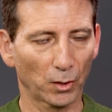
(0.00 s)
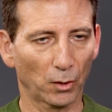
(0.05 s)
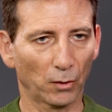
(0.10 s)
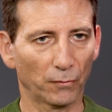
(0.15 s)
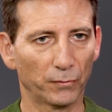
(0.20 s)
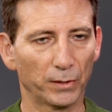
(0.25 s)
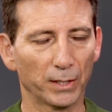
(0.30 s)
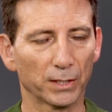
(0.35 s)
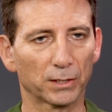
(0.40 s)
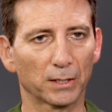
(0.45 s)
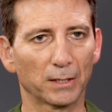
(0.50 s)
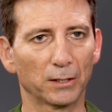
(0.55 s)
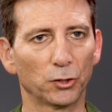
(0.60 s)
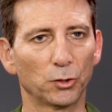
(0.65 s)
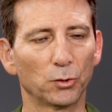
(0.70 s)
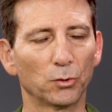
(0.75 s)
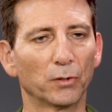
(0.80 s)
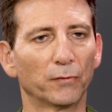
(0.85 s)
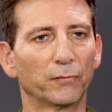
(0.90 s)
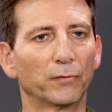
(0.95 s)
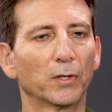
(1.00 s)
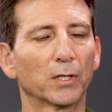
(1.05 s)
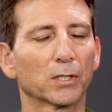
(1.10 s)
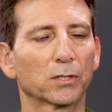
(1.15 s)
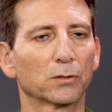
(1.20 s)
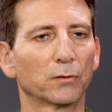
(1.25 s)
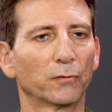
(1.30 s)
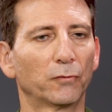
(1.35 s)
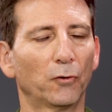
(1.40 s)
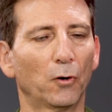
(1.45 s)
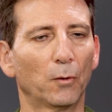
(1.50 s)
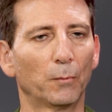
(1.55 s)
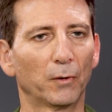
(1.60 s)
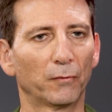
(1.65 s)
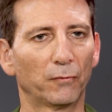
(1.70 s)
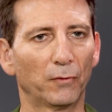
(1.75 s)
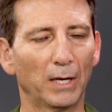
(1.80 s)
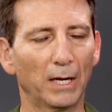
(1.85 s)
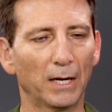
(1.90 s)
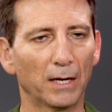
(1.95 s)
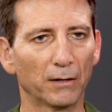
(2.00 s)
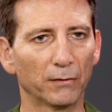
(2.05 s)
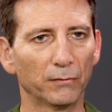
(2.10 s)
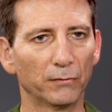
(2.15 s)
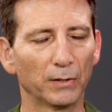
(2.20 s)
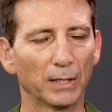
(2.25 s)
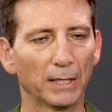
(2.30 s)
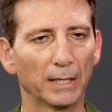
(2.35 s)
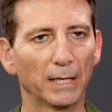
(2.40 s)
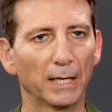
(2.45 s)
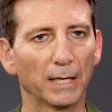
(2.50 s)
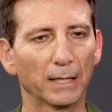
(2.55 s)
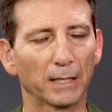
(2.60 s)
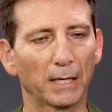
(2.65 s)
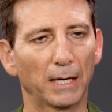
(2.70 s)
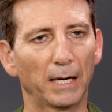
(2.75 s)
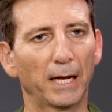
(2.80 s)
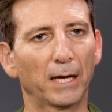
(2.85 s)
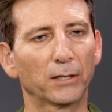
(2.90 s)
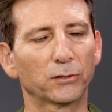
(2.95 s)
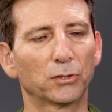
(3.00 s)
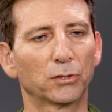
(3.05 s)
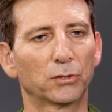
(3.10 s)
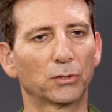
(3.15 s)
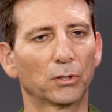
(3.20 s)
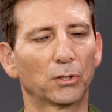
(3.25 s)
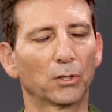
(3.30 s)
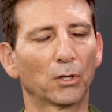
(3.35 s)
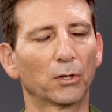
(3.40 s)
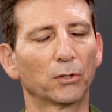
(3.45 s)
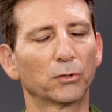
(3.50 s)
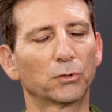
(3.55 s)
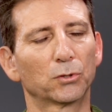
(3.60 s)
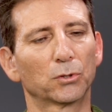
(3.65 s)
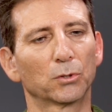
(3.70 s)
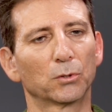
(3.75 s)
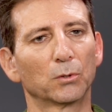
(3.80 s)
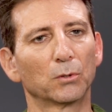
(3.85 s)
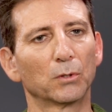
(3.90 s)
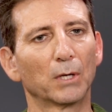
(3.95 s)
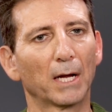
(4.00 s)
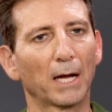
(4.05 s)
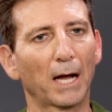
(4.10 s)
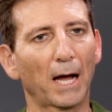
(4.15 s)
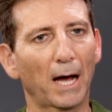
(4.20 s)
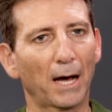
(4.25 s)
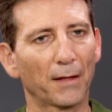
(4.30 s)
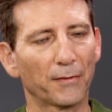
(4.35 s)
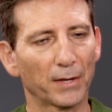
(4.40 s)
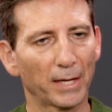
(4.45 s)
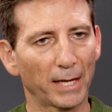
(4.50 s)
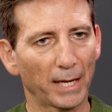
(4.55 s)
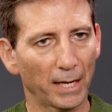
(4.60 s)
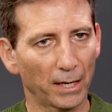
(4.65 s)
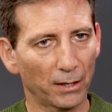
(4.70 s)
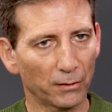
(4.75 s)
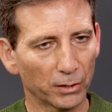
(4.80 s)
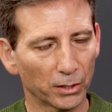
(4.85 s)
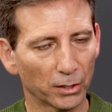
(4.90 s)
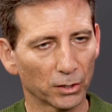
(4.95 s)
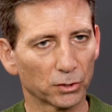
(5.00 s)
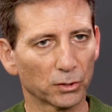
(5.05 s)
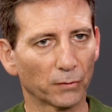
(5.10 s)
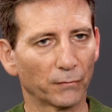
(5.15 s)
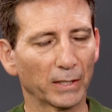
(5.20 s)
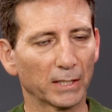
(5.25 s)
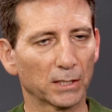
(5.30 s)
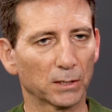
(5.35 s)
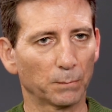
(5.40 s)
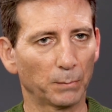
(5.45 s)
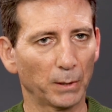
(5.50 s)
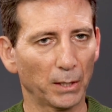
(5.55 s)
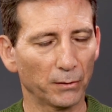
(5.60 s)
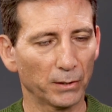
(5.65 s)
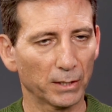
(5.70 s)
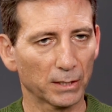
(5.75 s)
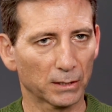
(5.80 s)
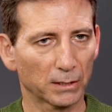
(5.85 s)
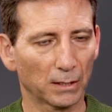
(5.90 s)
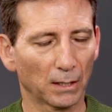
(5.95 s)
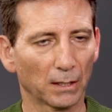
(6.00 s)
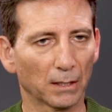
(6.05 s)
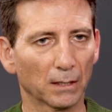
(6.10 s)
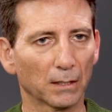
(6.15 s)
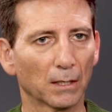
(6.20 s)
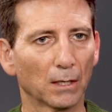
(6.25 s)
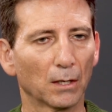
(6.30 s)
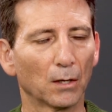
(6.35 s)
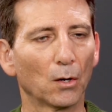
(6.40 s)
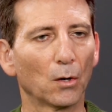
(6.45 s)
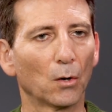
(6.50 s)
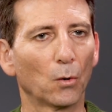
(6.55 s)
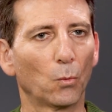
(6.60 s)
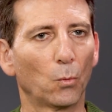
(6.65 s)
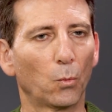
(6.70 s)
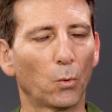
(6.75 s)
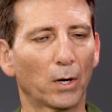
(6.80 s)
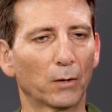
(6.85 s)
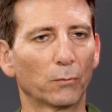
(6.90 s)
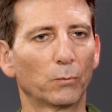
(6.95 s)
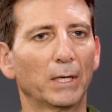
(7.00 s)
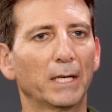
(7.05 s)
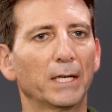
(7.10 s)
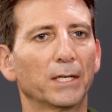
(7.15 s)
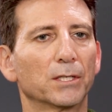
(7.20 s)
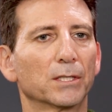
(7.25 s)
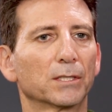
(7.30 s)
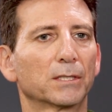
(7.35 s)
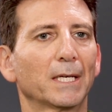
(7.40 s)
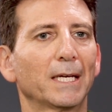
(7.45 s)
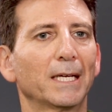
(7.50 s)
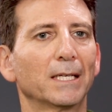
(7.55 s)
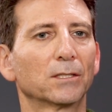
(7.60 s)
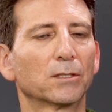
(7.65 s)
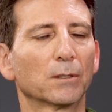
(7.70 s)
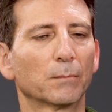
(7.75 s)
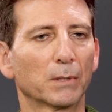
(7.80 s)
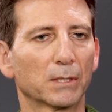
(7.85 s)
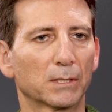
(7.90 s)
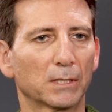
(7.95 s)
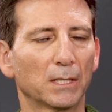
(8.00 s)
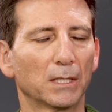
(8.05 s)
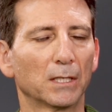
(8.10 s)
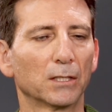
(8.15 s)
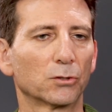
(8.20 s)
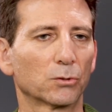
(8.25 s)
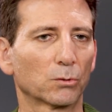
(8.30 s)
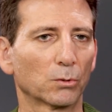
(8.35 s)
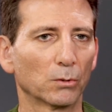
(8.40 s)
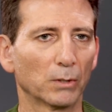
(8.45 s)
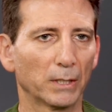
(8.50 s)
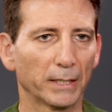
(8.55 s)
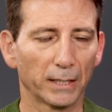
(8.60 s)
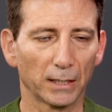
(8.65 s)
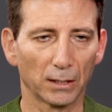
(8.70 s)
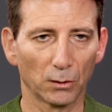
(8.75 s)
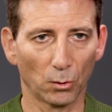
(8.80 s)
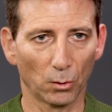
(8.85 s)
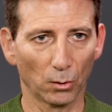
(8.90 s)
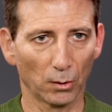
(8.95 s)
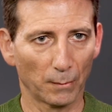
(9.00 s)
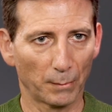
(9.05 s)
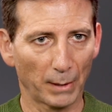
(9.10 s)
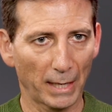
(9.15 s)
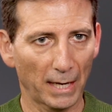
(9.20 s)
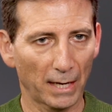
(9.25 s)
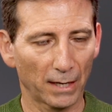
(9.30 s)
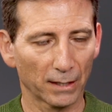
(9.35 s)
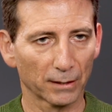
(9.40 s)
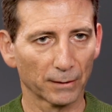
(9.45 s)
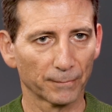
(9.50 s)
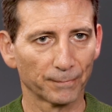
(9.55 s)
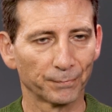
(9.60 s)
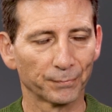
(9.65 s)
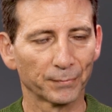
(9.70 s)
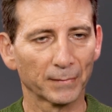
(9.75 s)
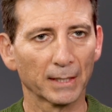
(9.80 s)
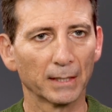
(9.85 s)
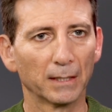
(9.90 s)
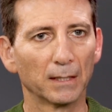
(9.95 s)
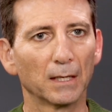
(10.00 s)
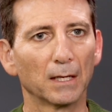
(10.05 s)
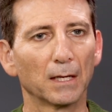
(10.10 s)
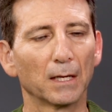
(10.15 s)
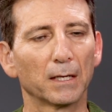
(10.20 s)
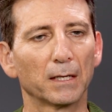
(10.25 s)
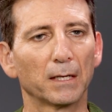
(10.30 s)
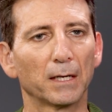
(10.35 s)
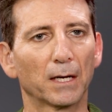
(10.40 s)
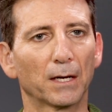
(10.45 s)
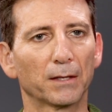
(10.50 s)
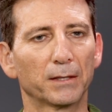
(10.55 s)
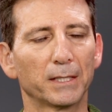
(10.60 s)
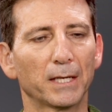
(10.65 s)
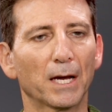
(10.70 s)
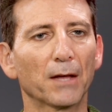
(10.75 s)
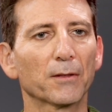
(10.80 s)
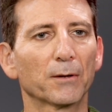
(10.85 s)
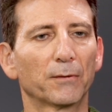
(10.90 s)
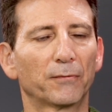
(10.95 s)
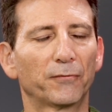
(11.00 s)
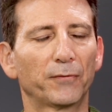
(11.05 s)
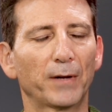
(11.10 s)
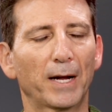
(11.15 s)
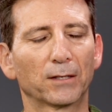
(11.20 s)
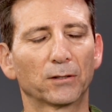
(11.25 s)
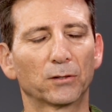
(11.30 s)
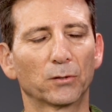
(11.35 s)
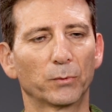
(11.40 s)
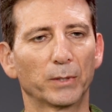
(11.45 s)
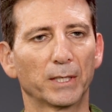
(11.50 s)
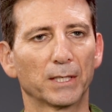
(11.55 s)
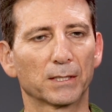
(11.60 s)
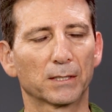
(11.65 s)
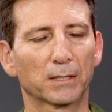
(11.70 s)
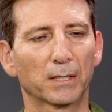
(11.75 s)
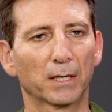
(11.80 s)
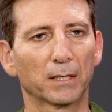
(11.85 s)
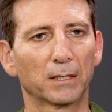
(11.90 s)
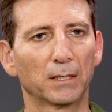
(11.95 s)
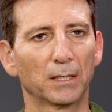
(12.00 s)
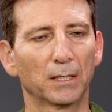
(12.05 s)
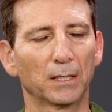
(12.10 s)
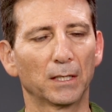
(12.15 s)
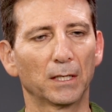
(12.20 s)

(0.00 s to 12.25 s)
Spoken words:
of this universal form of love that allows you to go to other areas of experiencing what religious intimacy is truly all about. Now, the other factor is that